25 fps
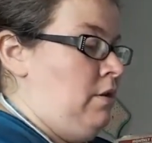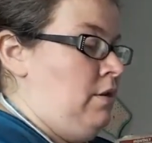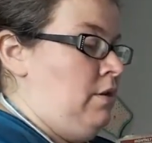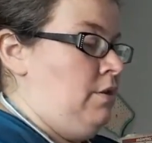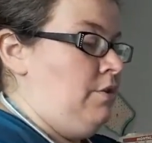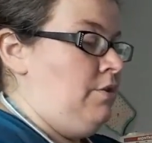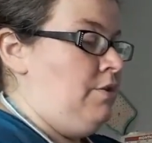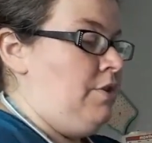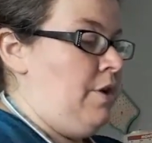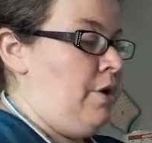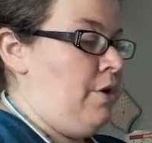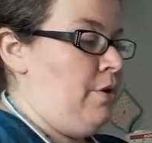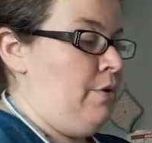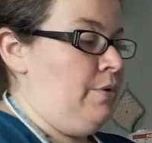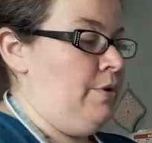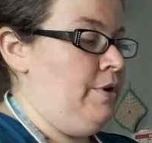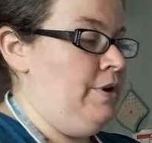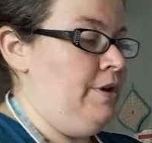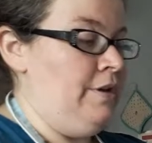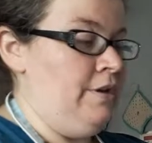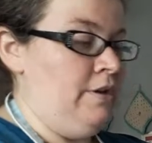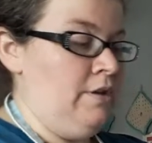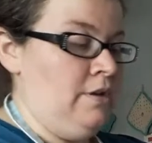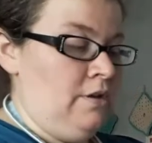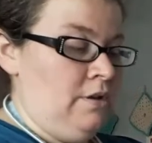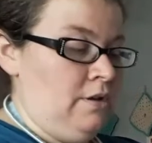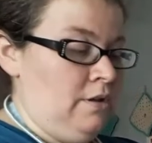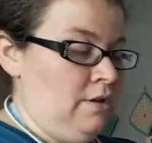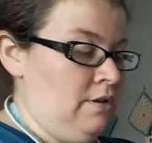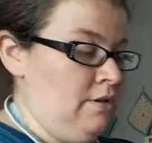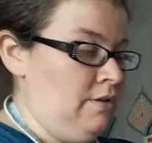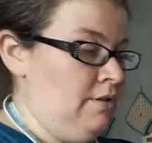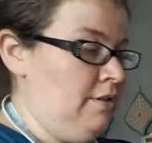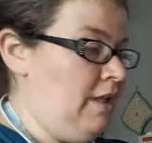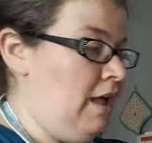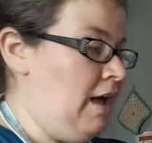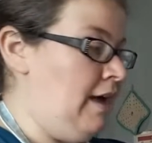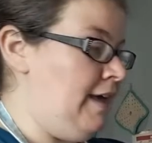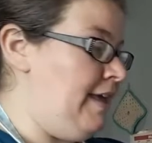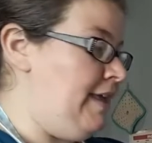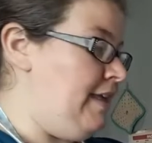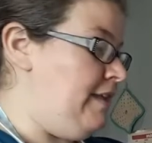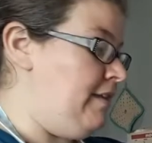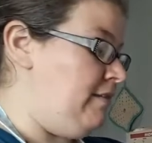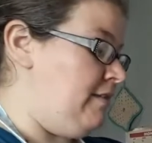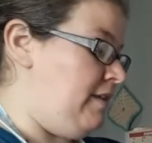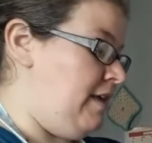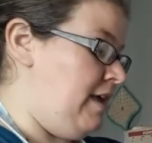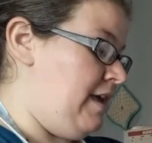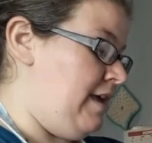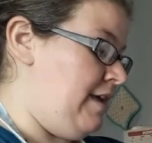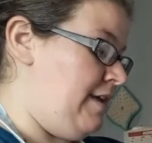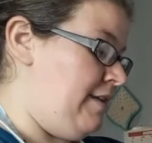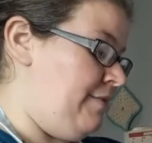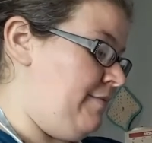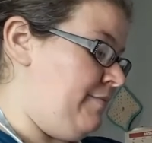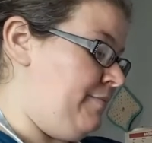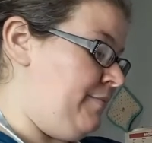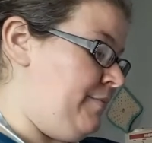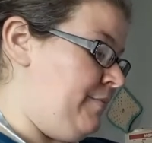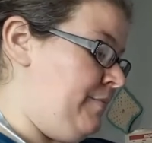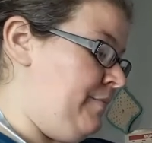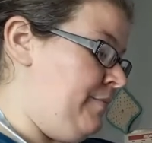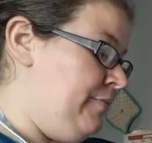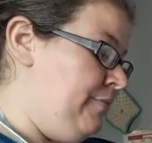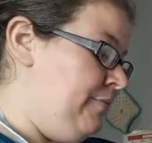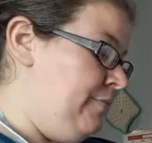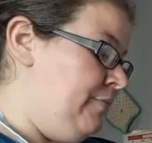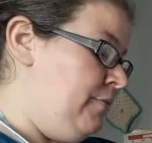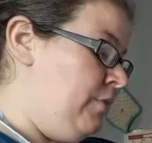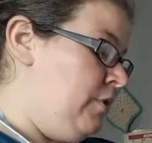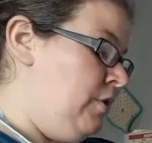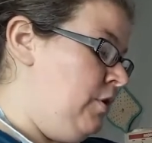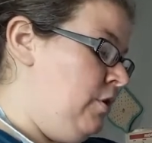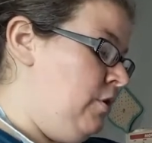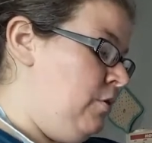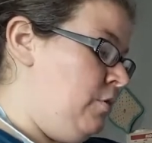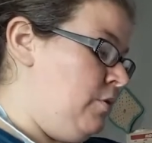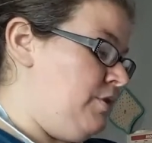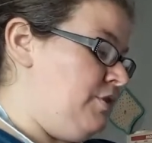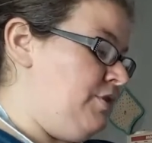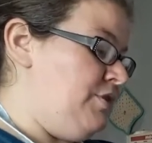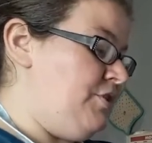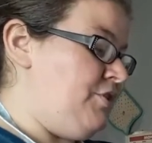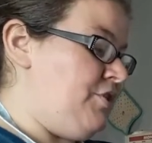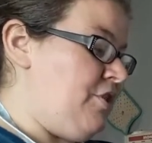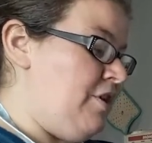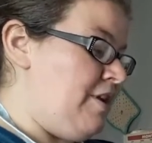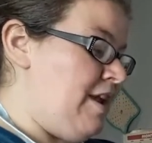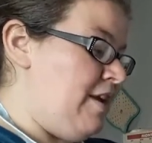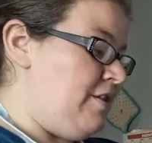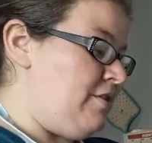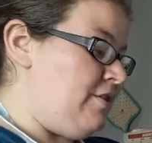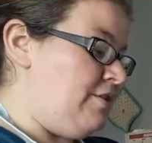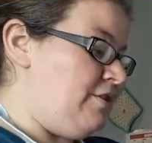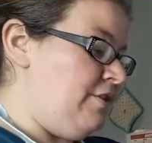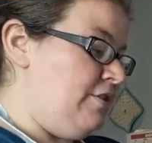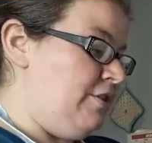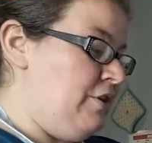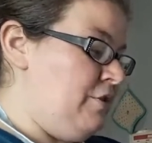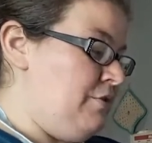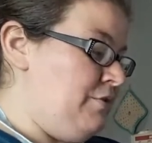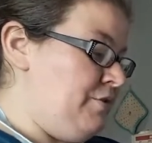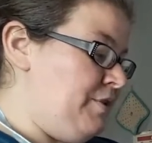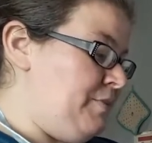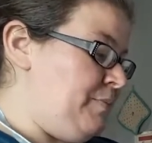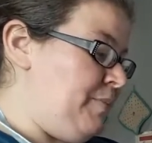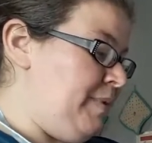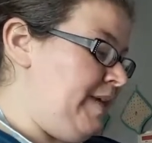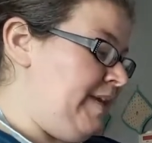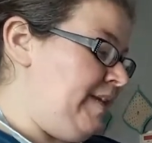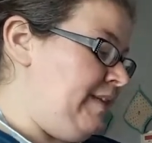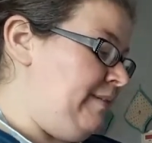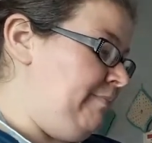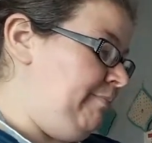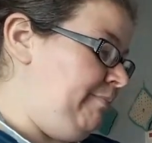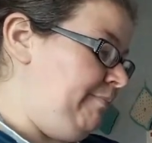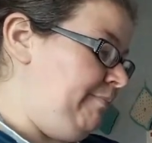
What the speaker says: So lock it, and we're going to start out on a low speed.